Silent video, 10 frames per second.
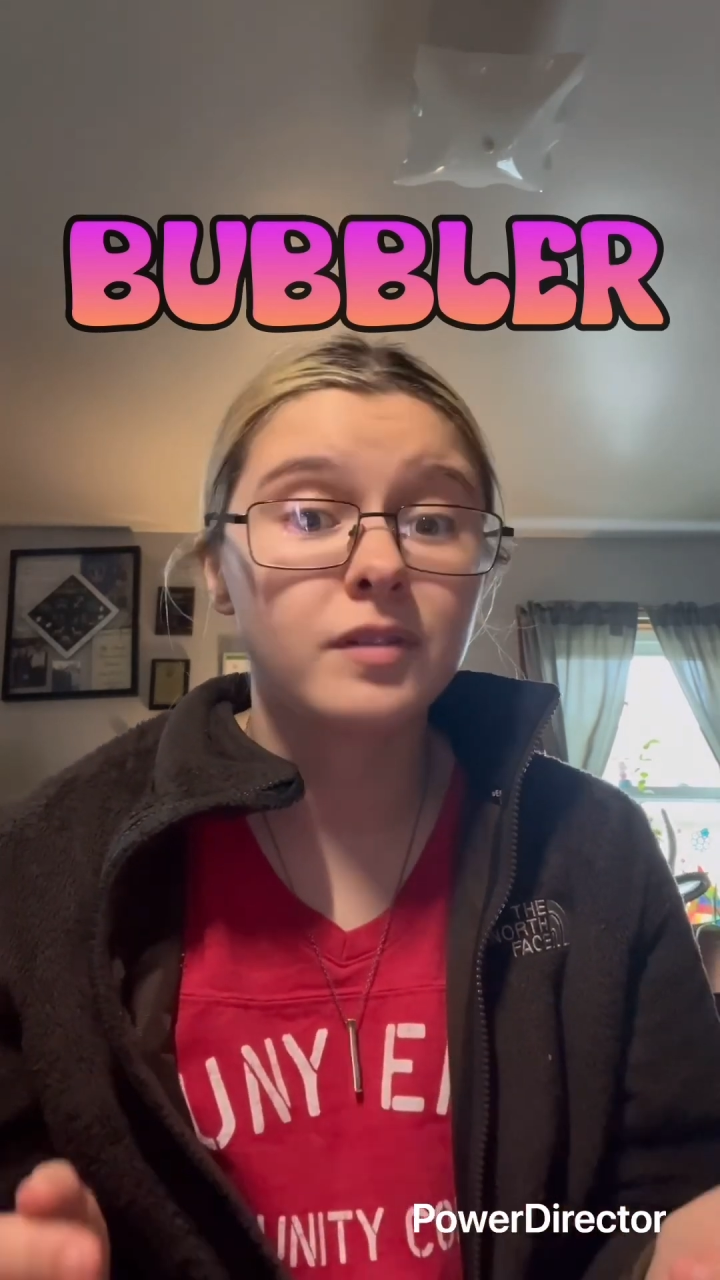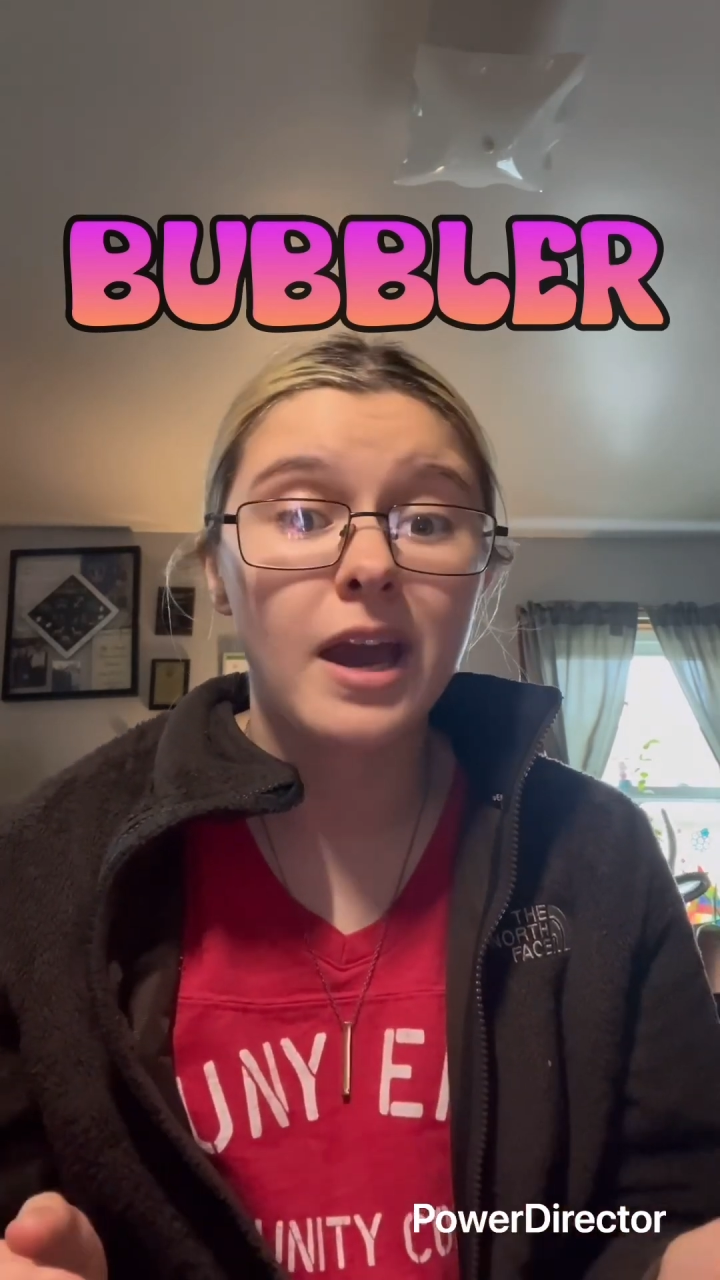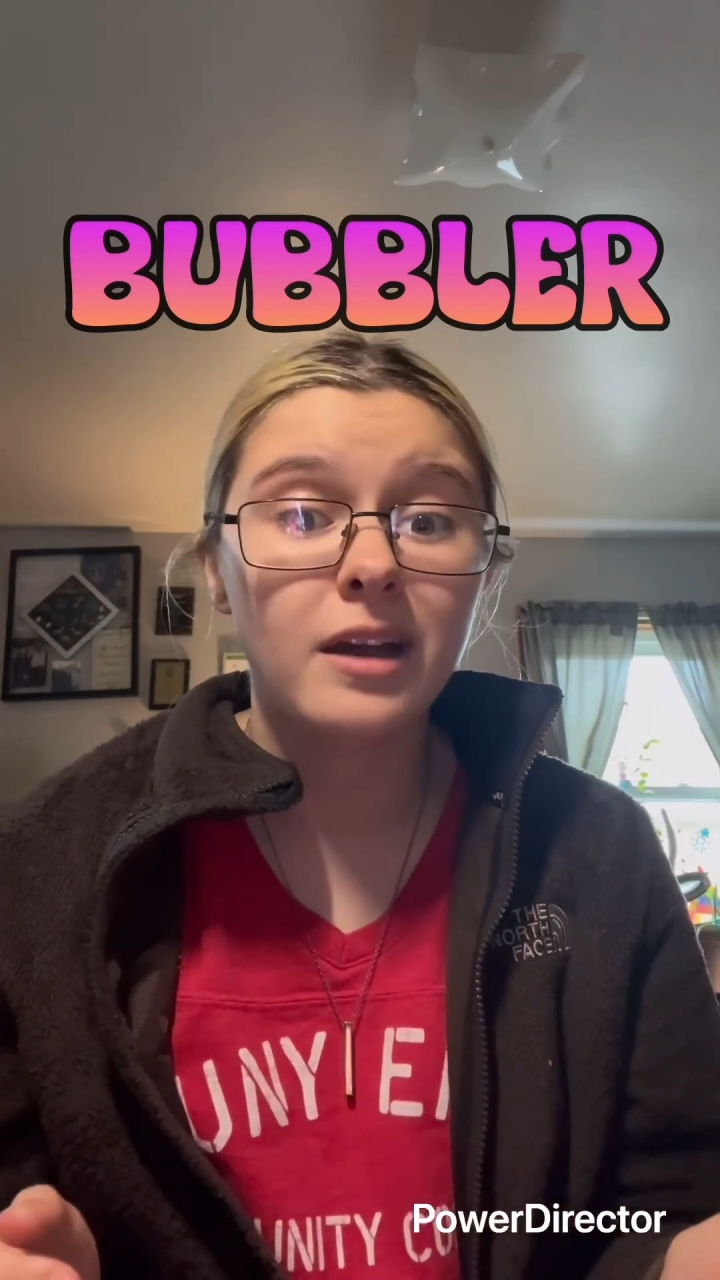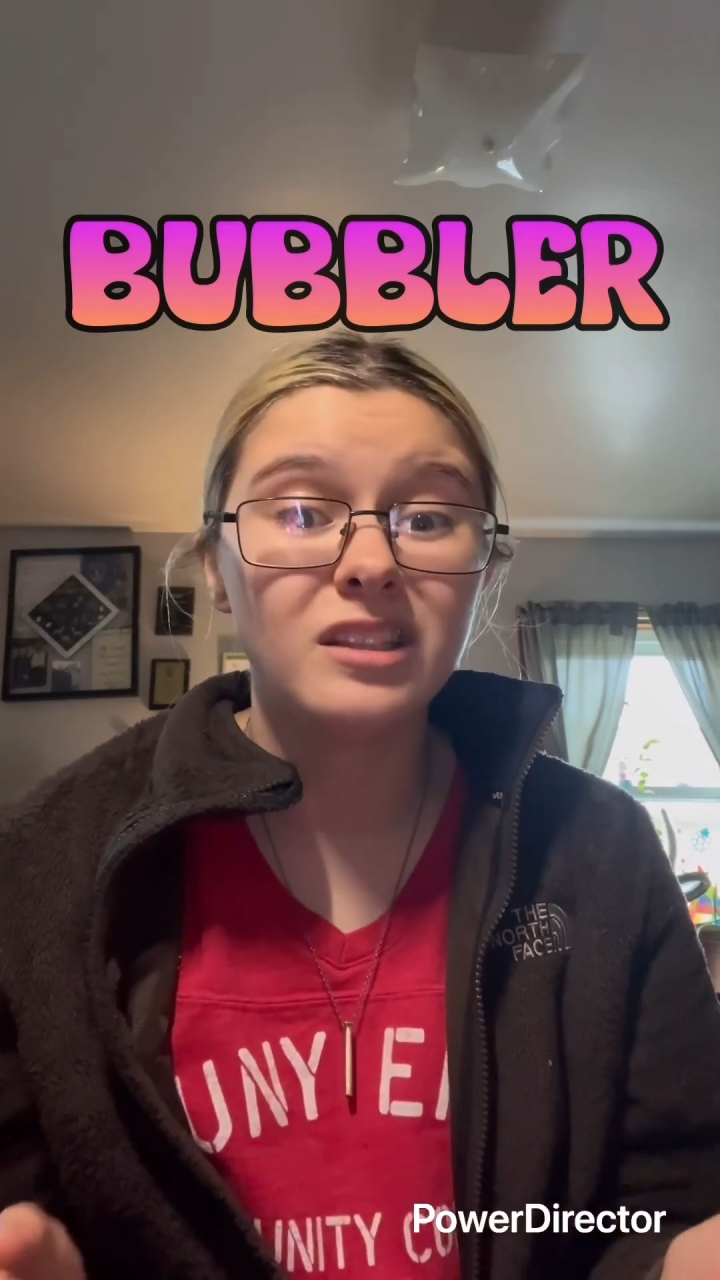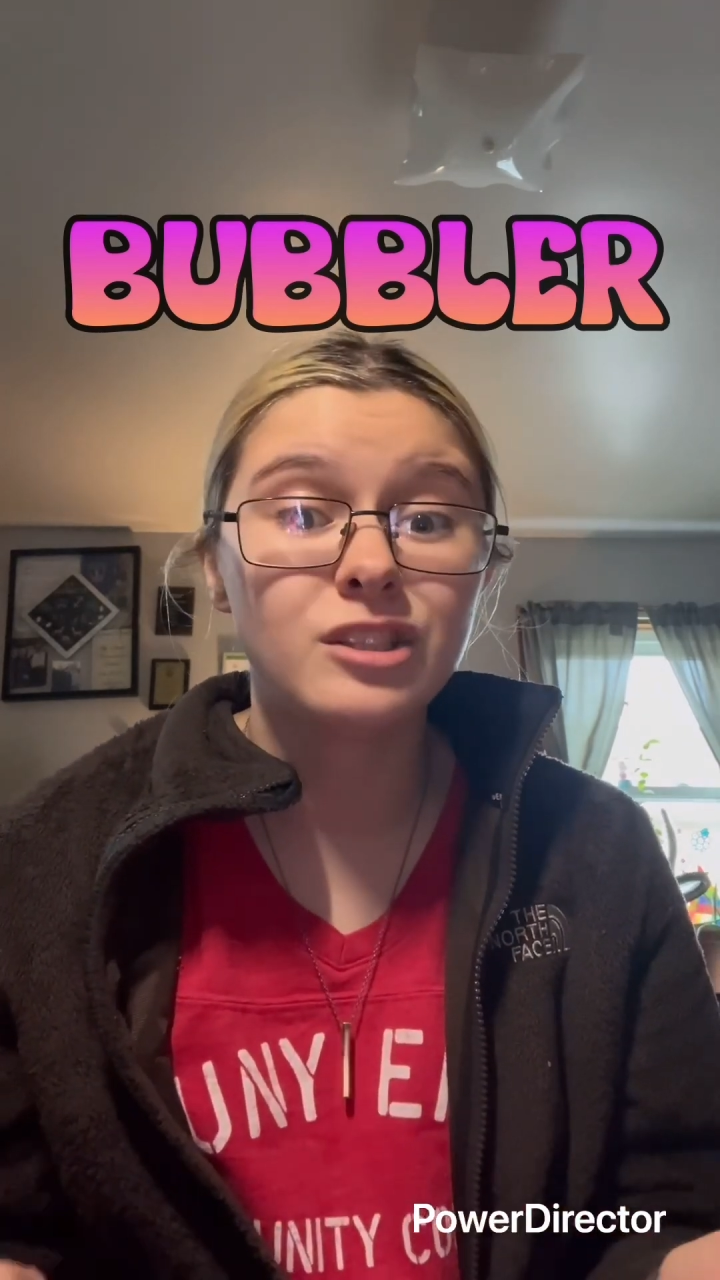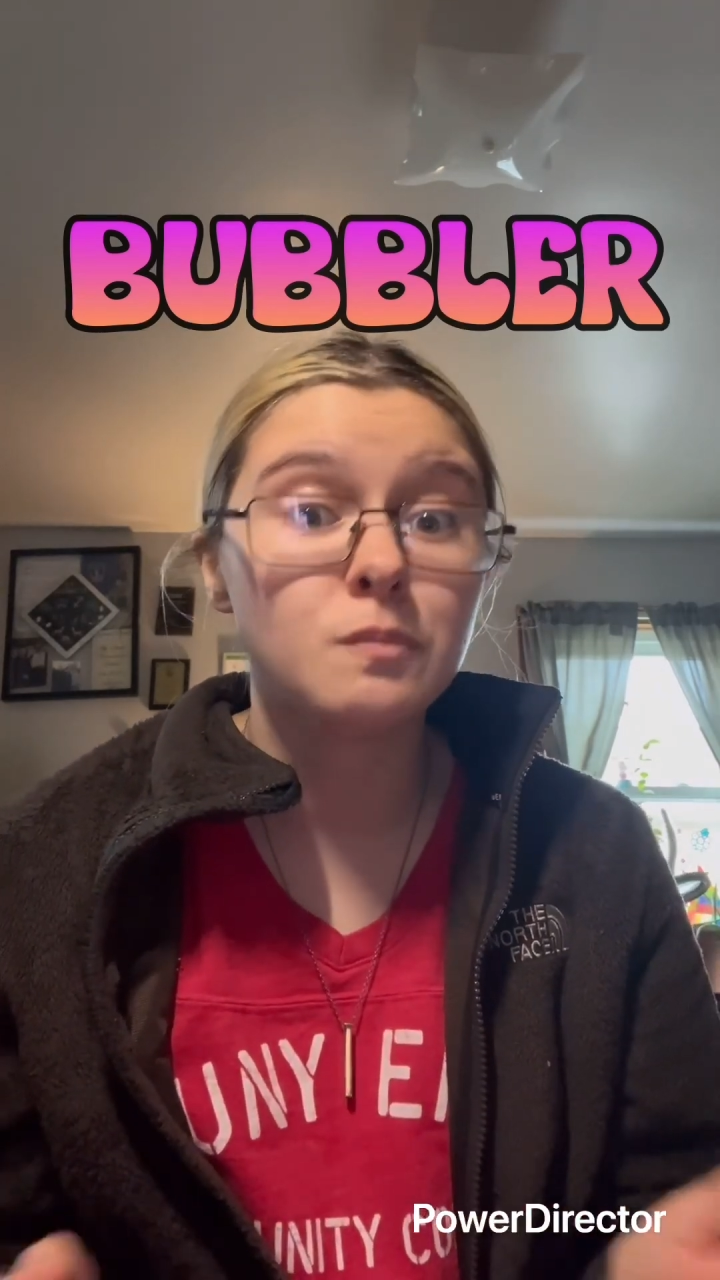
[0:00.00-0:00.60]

gallons